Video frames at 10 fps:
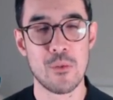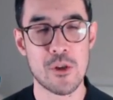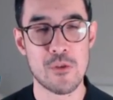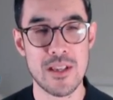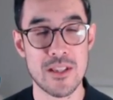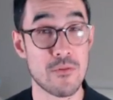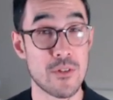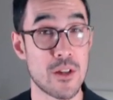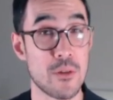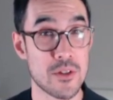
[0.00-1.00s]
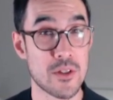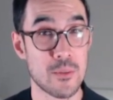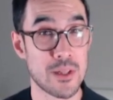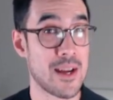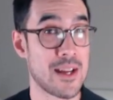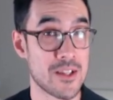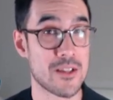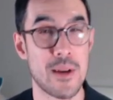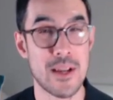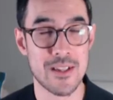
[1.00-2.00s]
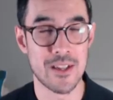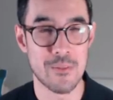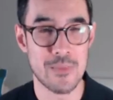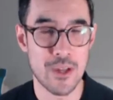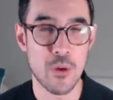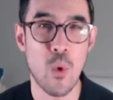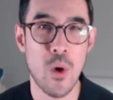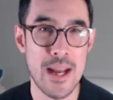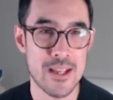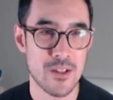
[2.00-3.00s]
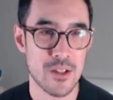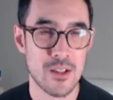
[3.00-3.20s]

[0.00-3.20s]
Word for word: which means the results that we're going to be anticipating are going to be quite